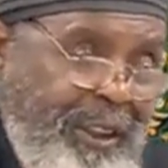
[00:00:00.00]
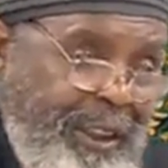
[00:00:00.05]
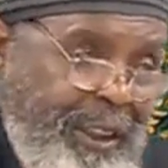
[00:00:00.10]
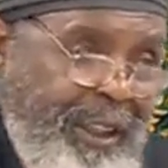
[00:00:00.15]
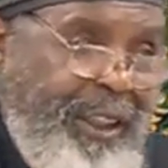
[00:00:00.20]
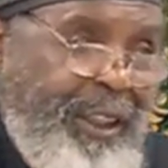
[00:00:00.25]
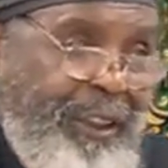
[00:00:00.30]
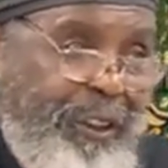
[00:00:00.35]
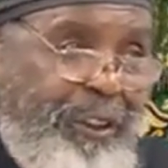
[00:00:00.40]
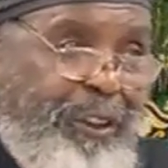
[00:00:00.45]

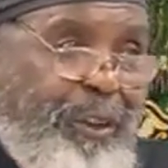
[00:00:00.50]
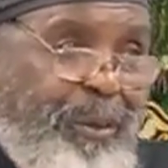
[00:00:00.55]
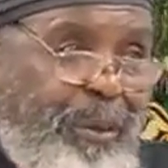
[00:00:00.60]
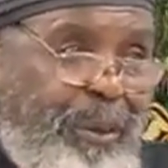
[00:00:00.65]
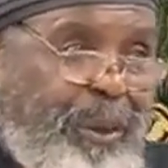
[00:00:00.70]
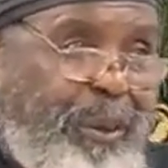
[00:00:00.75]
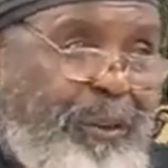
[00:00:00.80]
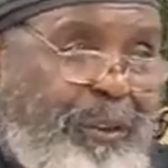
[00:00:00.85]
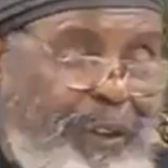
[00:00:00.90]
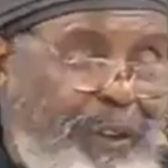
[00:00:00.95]
He used to be
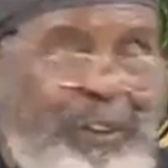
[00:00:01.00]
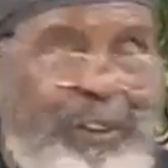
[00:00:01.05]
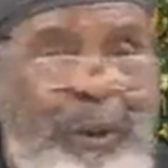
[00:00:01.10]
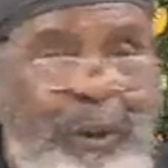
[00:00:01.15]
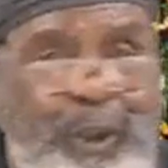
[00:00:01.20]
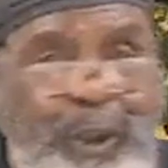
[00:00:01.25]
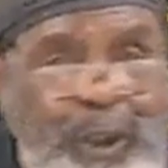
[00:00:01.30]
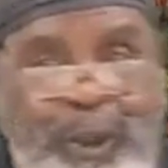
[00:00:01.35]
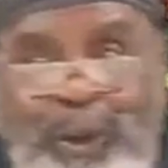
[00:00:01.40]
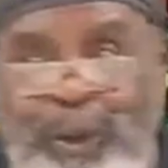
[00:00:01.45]
over here, so
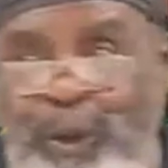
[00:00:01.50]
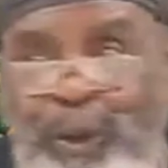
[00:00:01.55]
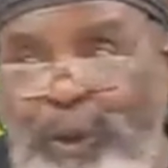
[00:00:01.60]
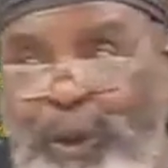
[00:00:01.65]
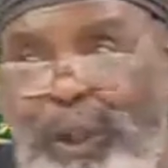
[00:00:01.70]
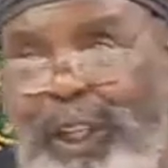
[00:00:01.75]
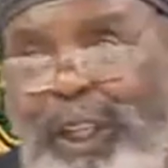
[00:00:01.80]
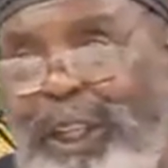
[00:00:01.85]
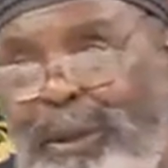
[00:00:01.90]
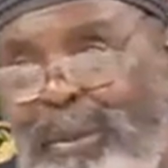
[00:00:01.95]
he knew
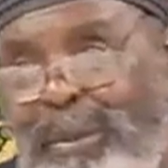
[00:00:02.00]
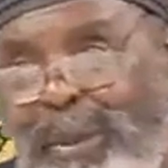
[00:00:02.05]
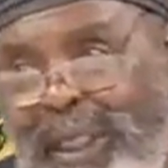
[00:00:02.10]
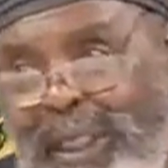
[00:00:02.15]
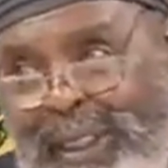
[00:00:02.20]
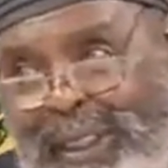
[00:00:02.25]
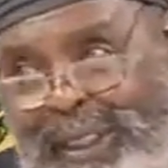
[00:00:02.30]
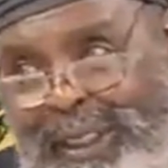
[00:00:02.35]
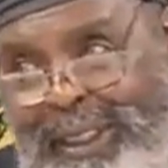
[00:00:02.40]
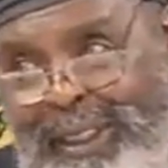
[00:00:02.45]
what it meant.
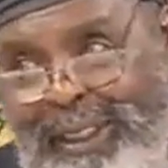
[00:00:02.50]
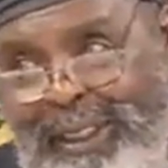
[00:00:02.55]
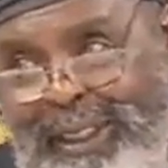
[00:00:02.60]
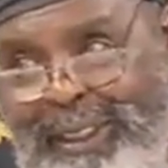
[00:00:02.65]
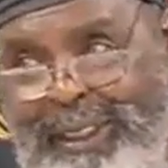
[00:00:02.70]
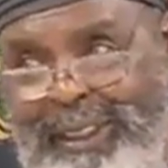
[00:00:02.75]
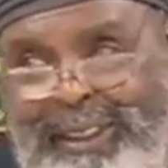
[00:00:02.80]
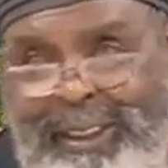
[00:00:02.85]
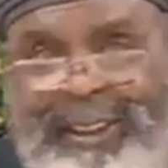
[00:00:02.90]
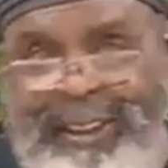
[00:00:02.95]

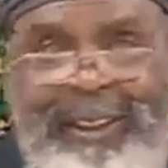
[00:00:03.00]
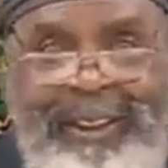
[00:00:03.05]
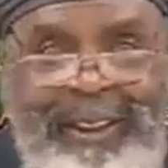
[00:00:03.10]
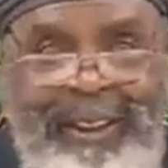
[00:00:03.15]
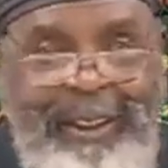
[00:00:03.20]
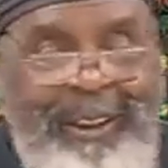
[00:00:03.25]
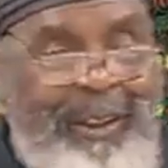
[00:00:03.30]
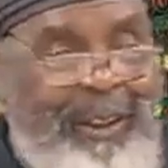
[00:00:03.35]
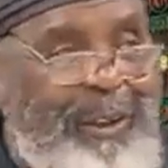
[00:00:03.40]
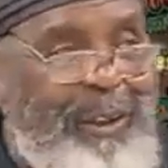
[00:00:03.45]

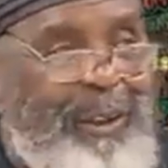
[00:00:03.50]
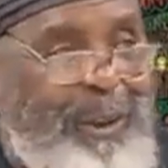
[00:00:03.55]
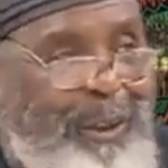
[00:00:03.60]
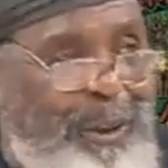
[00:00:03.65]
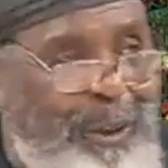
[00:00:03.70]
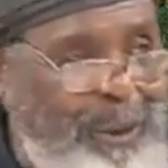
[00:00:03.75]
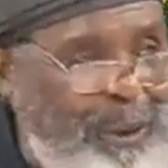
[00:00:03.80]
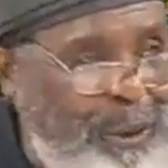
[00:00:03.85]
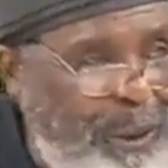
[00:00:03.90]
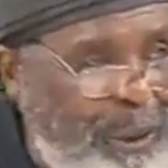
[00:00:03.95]
You
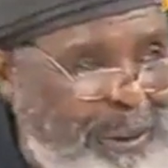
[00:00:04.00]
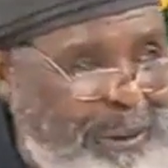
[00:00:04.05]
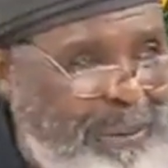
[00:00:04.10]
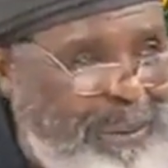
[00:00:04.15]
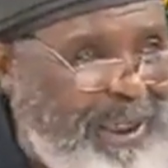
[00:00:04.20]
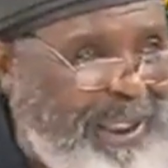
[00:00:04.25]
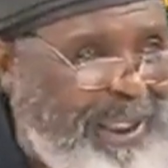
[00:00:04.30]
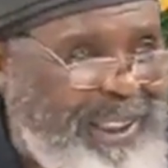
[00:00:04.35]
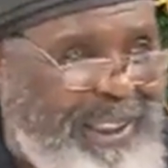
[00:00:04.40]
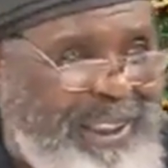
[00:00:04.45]
know what I
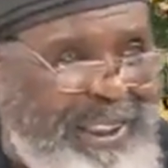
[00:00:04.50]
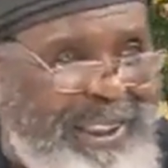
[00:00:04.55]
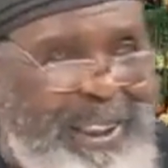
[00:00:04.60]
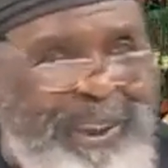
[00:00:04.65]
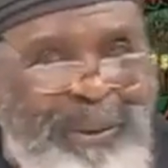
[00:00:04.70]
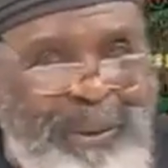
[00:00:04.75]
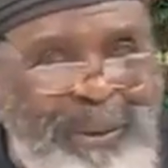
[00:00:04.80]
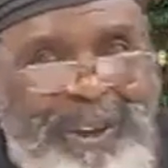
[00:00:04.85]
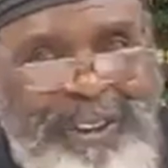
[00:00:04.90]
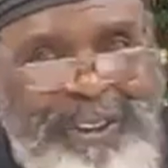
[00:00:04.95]
mean?
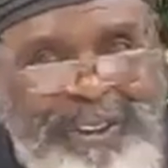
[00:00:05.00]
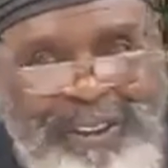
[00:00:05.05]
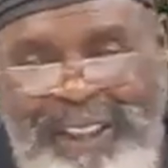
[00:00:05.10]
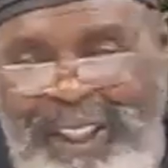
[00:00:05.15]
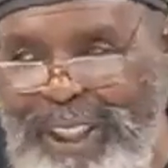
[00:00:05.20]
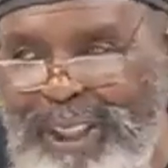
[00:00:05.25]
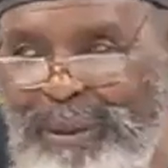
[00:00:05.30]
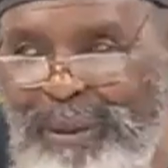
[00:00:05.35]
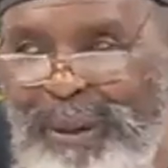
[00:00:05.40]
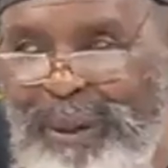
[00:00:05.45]
That we're
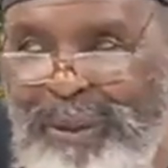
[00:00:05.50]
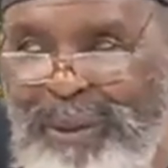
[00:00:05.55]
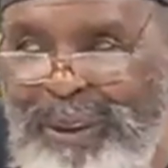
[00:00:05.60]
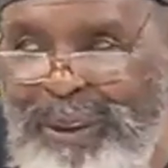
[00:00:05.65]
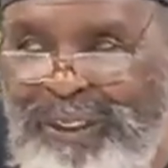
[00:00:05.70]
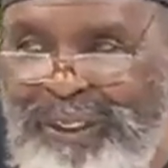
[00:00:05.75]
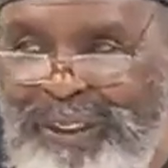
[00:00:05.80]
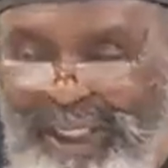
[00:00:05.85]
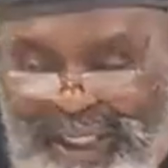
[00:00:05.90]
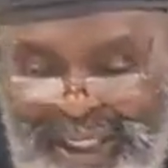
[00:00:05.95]
saying what we're
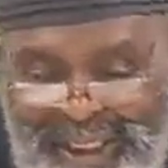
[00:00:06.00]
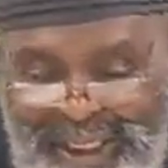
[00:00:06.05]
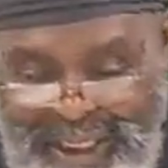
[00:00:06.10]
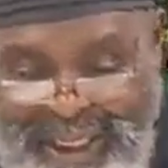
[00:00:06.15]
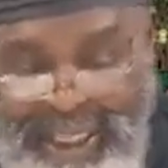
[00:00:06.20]
saying